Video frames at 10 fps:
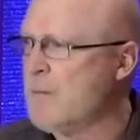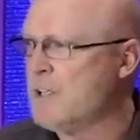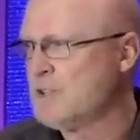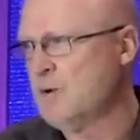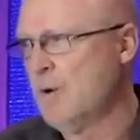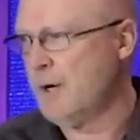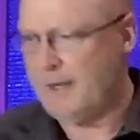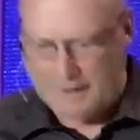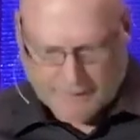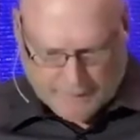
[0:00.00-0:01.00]
our story.
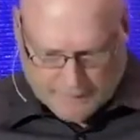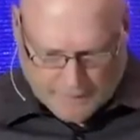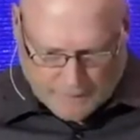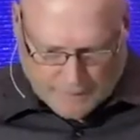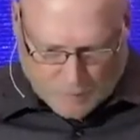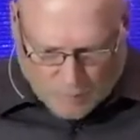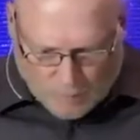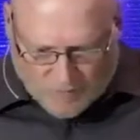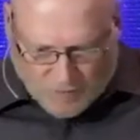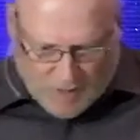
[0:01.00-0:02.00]
We
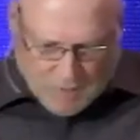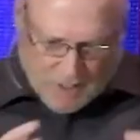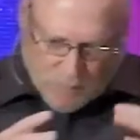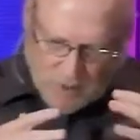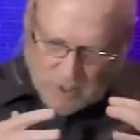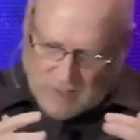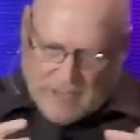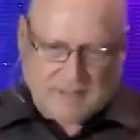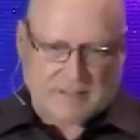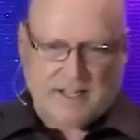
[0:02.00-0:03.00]
reframe it and
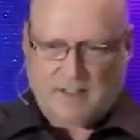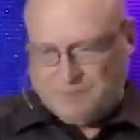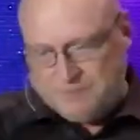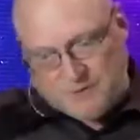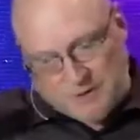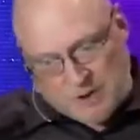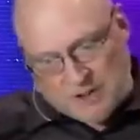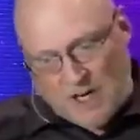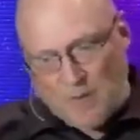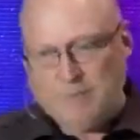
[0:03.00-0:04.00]
realize that for
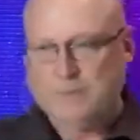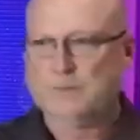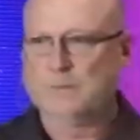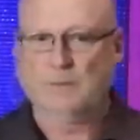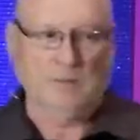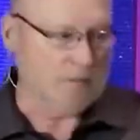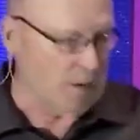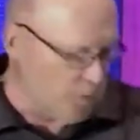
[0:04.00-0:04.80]
some, I mean,